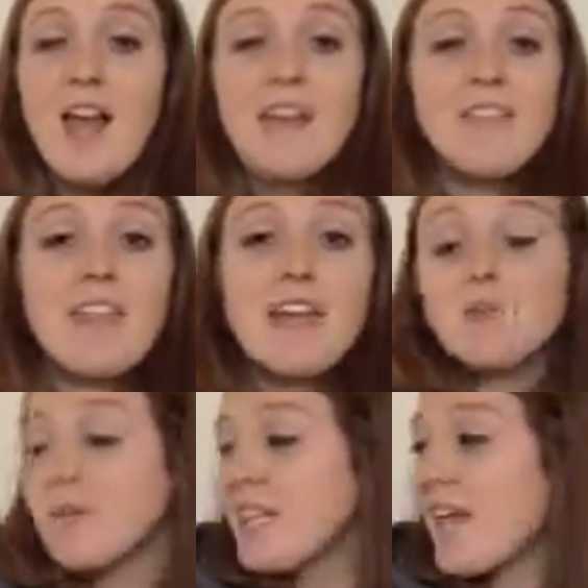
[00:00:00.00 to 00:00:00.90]
And
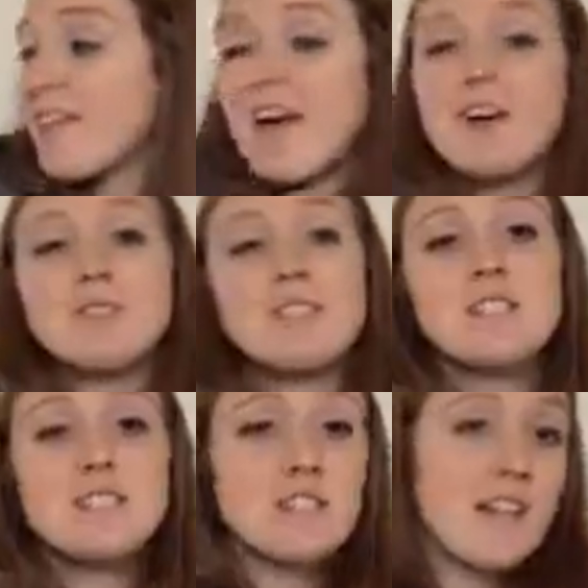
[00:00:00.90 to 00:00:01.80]
then we let
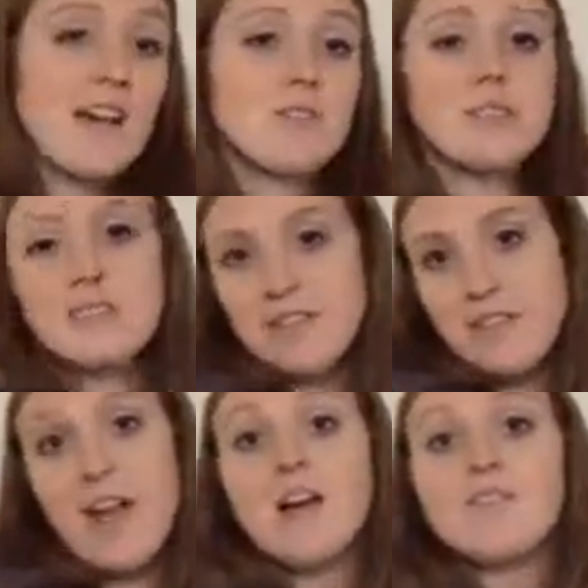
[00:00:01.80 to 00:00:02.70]
thousands and thousands
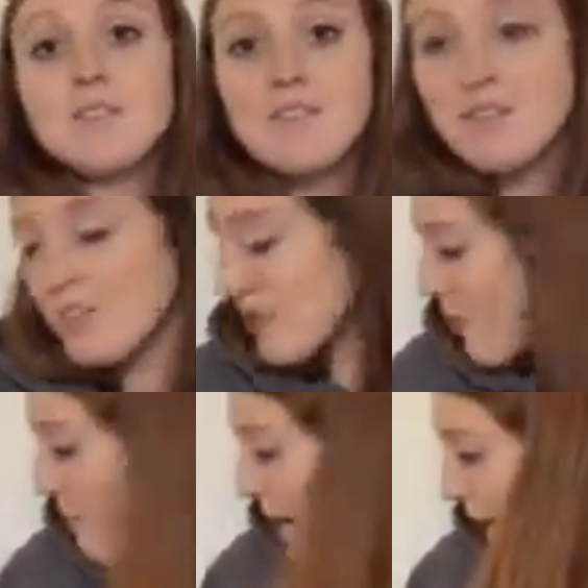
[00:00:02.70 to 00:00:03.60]
and thousands of years
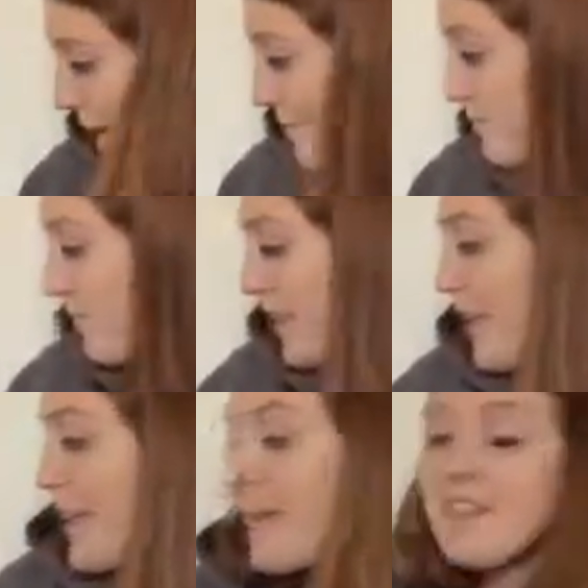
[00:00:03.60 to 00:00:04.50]
go by,
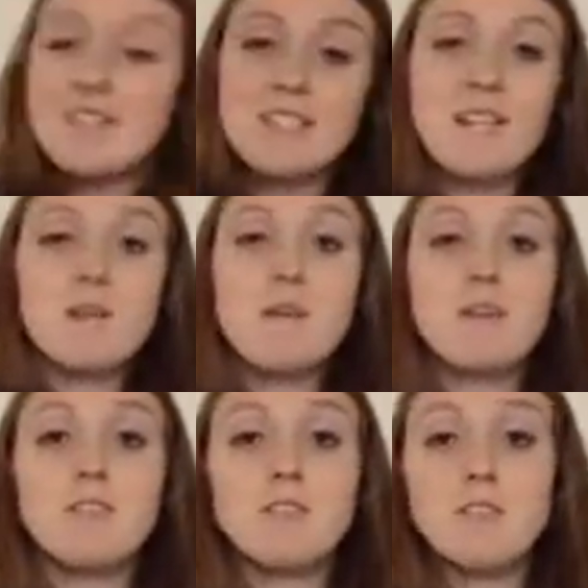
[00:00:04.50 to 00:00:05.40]
and the
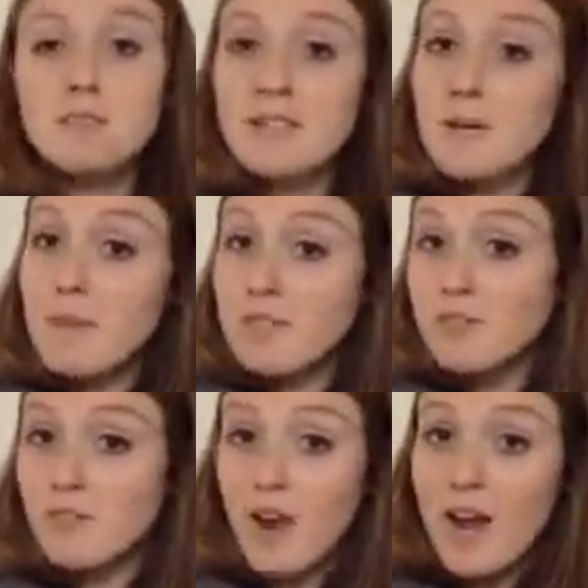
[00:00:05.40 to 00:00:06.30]

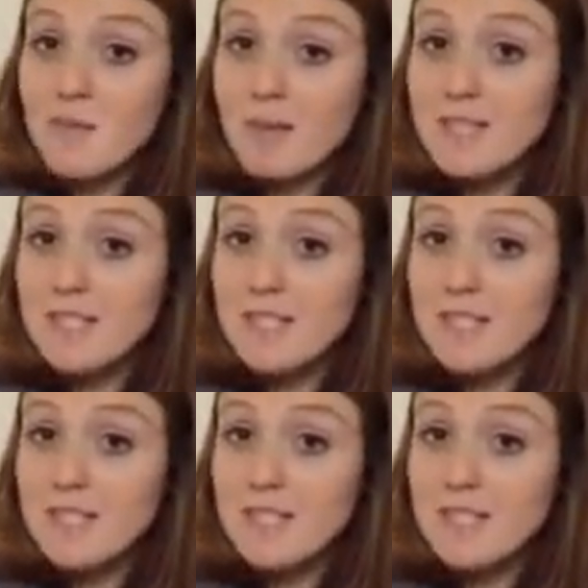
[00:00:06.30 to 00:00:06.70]
sedimentary rock may